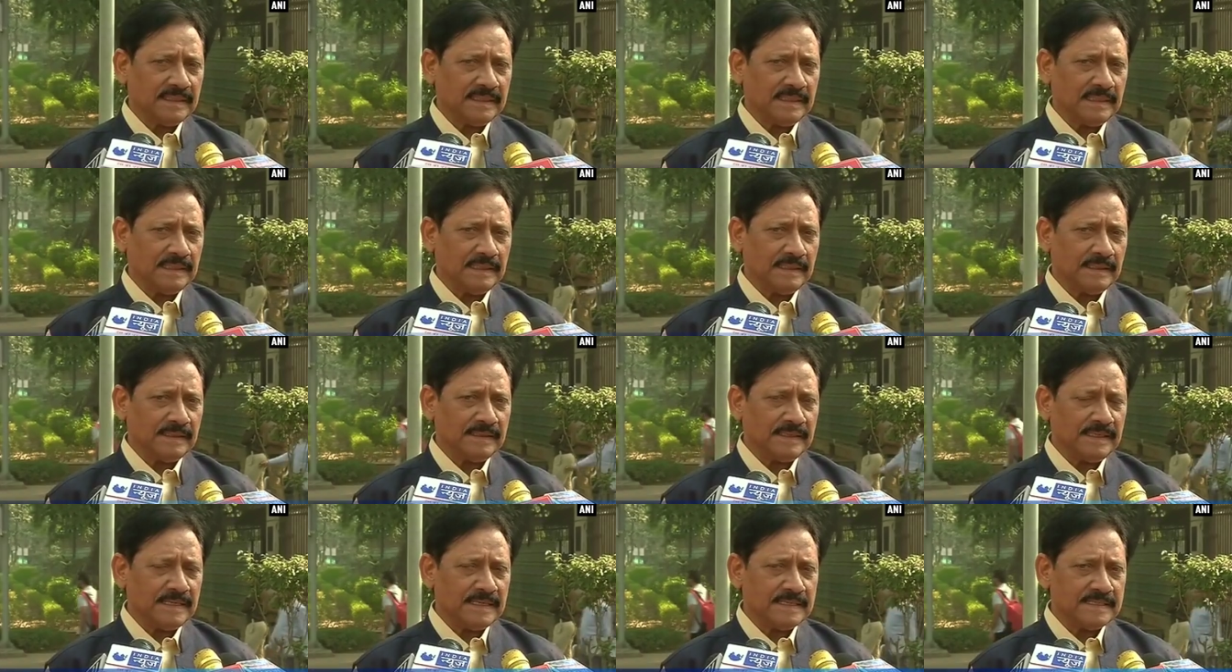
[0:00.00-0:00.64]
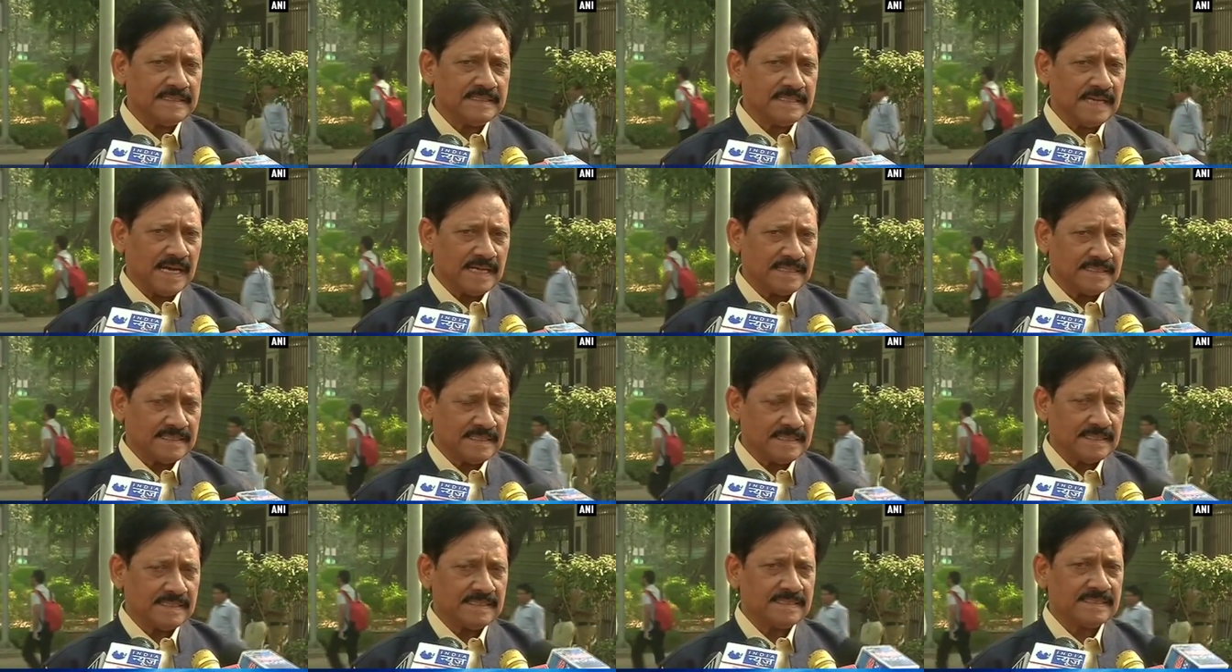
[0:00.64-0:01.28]
The learned
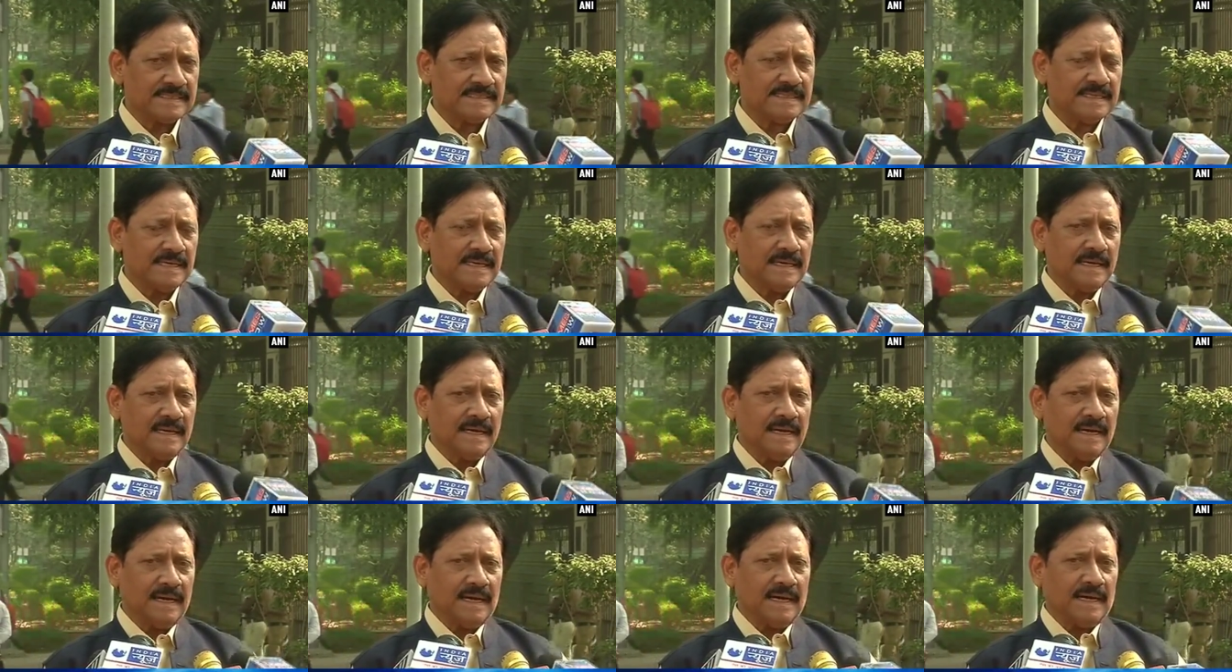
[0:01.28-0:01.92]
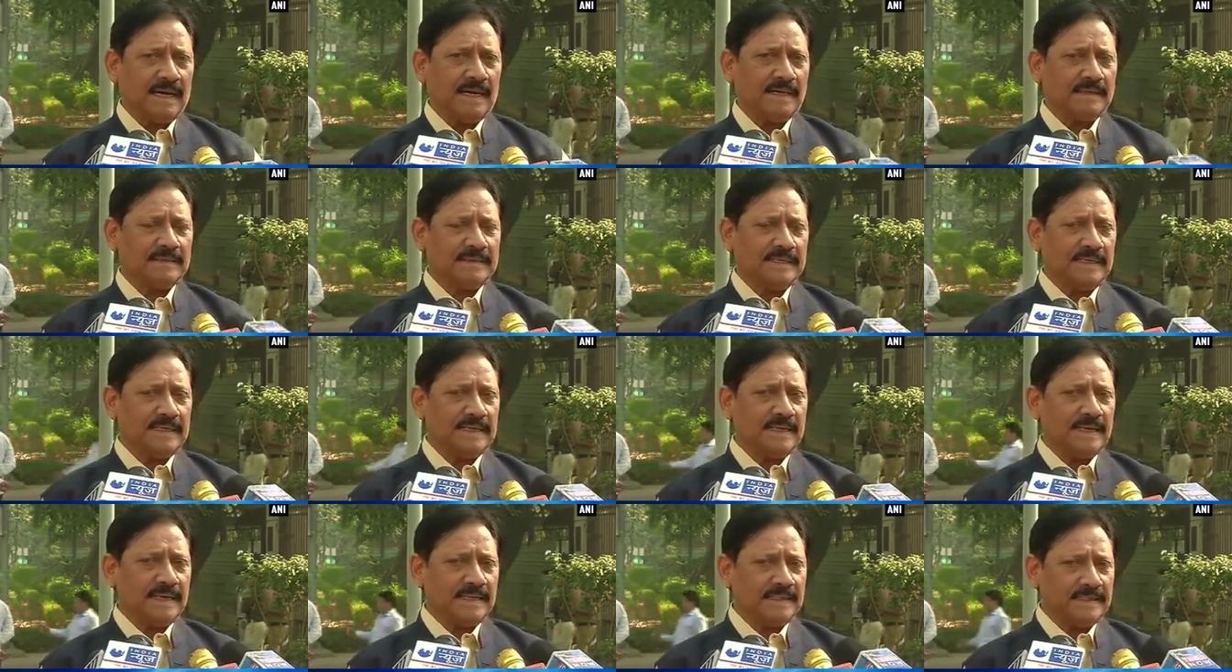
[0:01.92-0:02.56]
judges, uh,
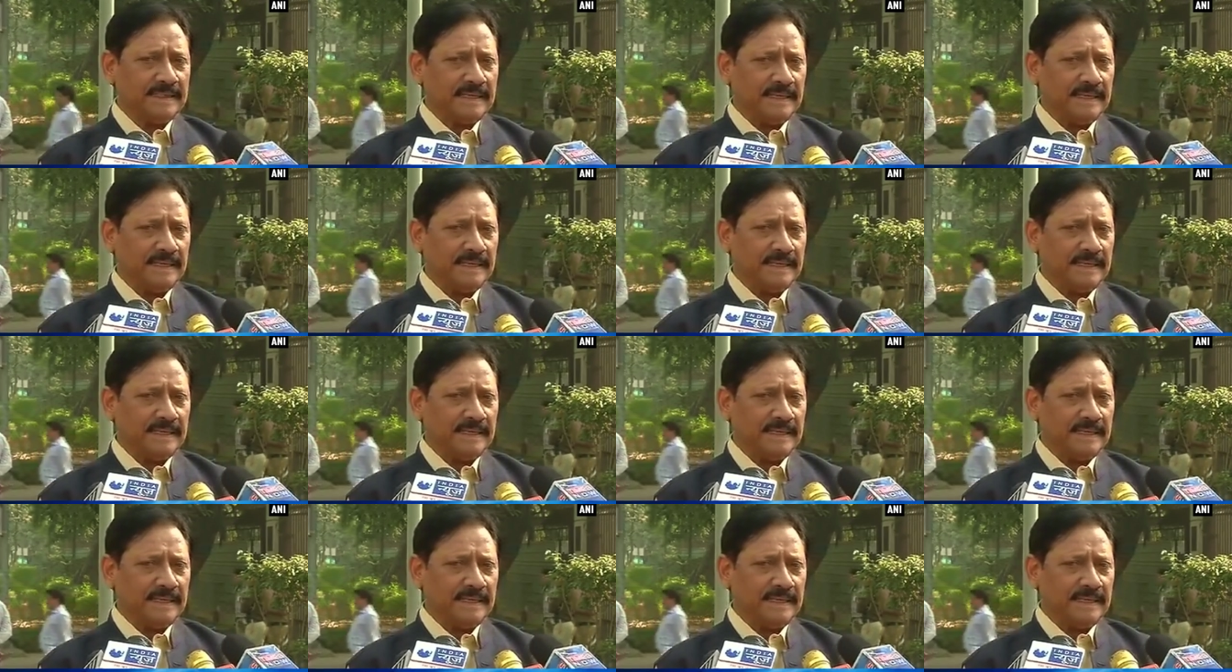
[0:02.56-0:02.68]
they,